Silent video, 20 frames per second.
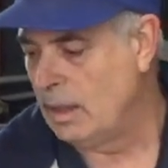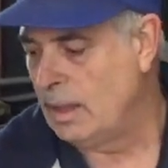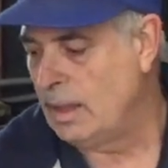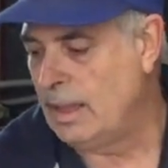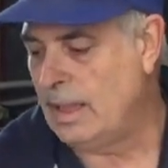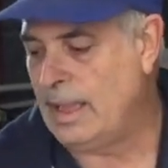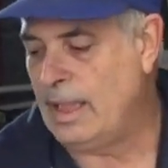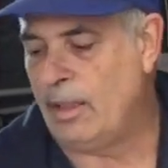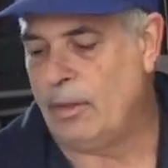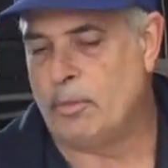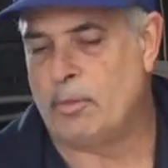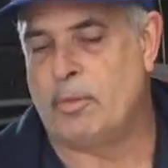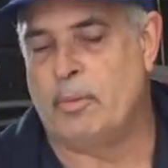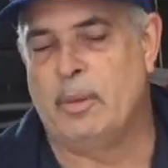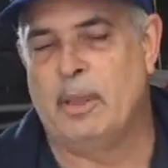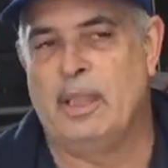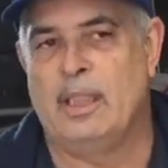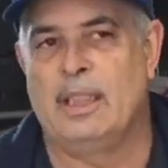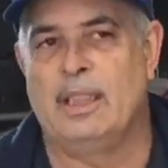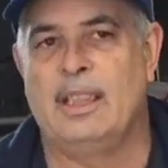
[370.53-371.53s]
It helps
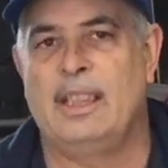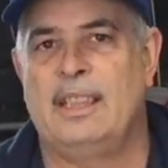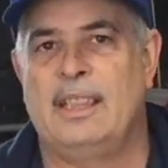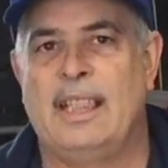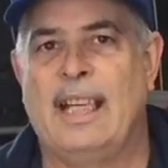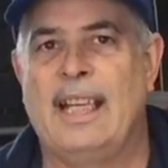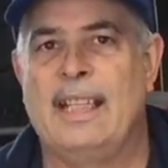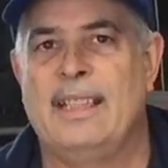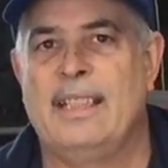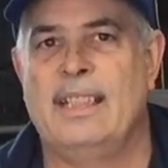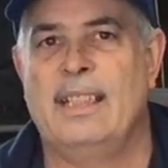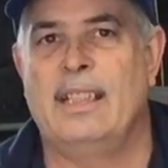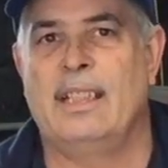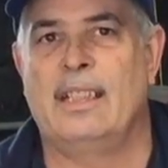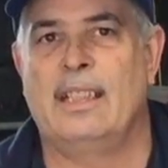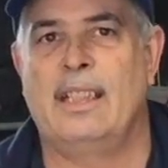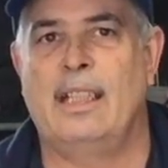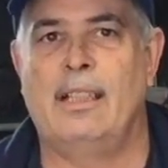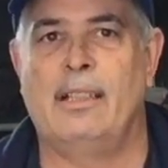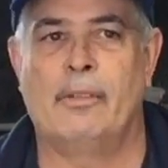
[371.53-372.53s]
me get the idea,
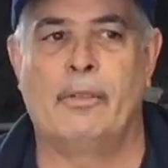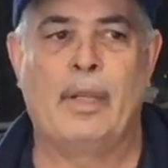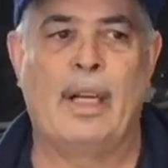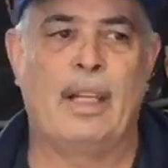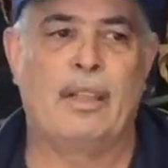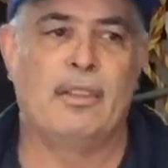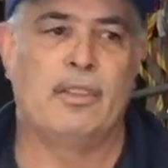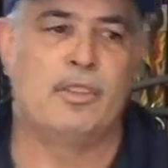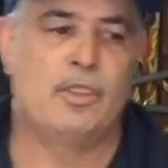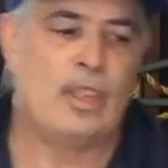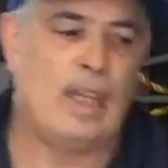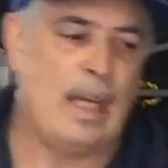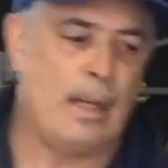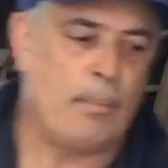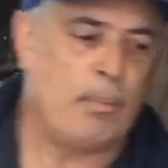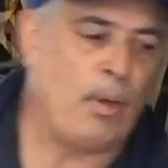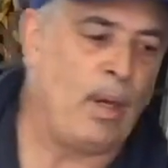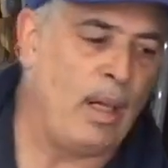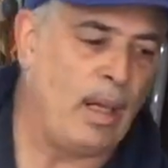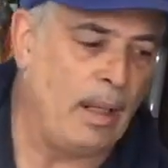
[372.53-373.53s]
get it around the
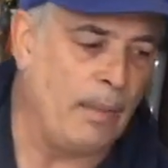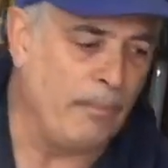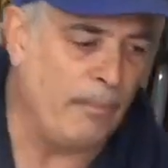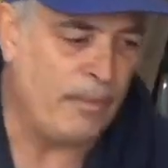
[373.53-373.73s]
shop while I'm